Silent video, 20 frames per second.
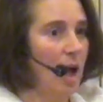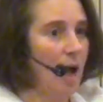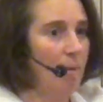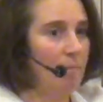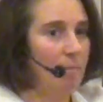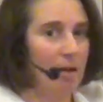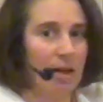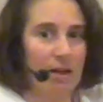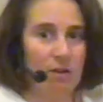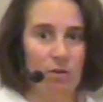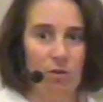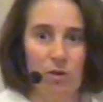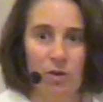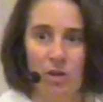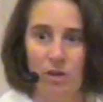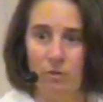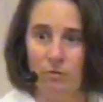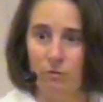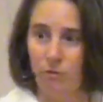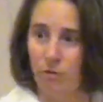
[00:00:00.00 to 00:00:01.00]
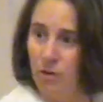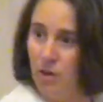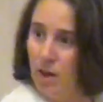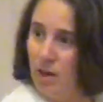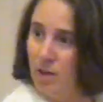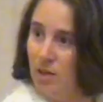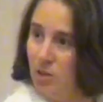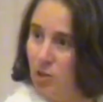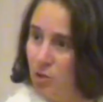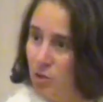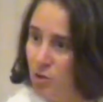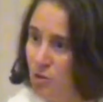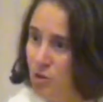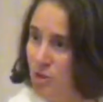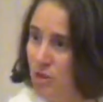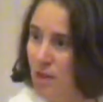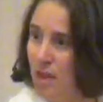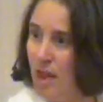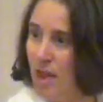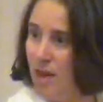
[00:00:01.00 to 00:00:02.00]
I'm not looking for an answer
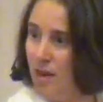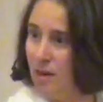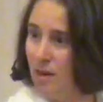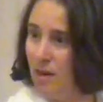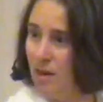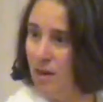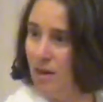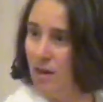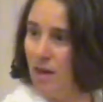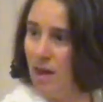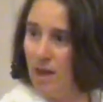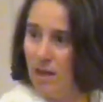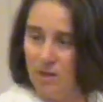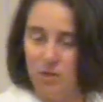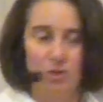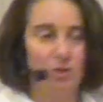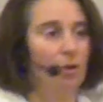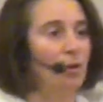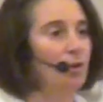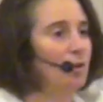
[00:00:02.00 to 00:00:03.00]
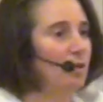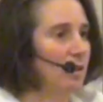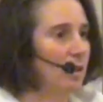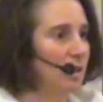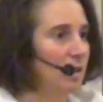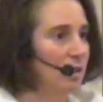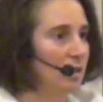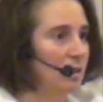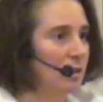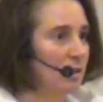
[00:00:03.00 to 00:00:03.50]
to that externally,